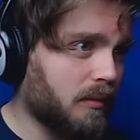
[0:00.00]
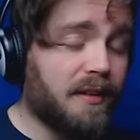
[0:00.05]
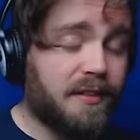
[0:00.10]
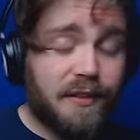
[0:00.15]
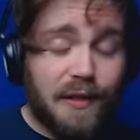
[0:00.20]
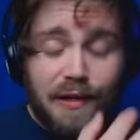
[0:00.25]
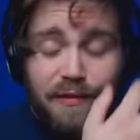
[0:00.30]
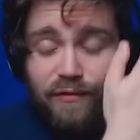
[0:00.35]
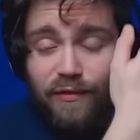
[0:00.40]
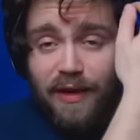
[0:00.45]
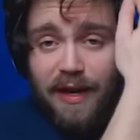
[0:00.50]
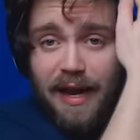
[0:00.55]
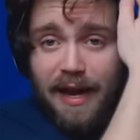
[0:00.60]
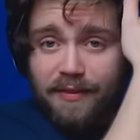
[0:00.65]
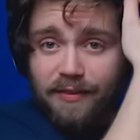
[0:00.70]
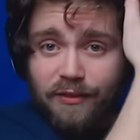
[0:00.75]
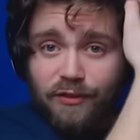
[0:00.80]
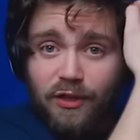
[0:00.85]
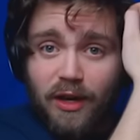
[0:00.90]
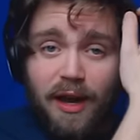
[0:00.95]
So if I
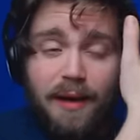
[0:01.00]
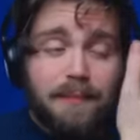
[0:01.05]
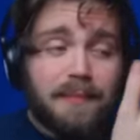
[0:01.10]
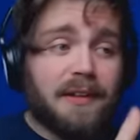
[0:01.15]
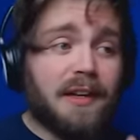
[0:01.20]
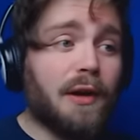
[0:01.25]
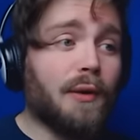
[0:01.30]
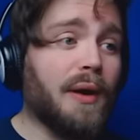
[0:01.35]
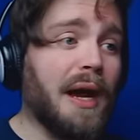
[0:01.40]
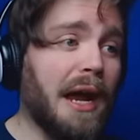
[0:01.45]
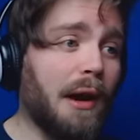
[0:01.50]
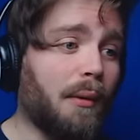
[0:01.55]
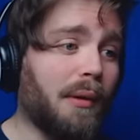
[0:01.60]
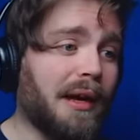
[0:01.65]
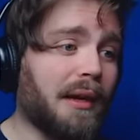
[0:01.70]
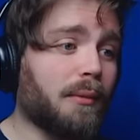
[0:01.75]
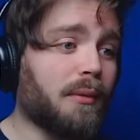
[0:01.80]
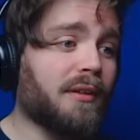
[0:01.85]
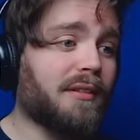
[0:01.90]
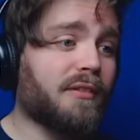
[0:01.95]
had the time and know-how,
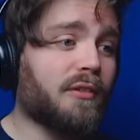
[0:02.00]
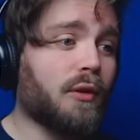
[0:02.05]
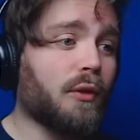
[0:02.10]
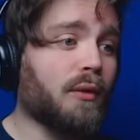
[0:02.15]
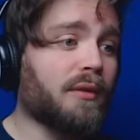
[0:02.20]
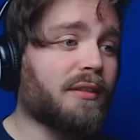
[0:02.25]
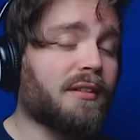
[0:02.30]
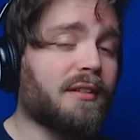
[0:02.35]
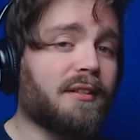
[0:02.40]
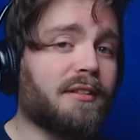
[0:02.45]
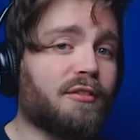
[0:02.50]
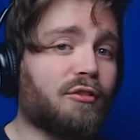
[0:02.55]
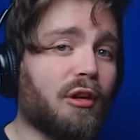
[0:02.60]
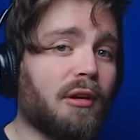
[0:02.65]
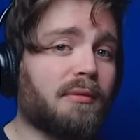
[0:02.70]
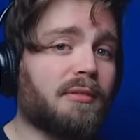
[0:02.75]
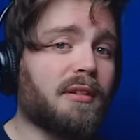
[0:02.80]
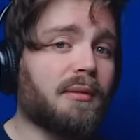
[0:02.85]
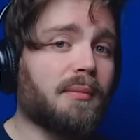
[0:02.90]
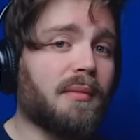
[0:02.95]
I would of course
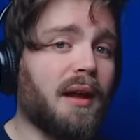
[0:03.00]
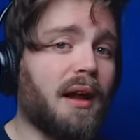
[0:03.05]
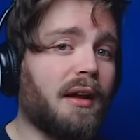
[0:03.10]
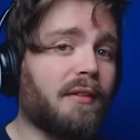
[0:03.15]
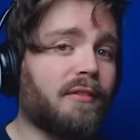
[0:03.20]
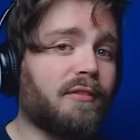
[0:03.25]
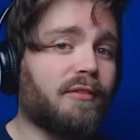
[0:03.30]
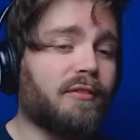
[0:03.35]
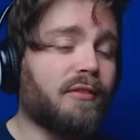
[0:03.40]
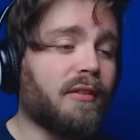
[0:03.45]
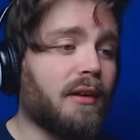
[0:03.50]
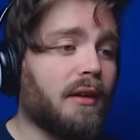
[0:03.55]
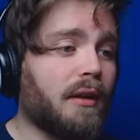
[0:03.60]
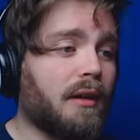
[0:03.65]
construct some kind of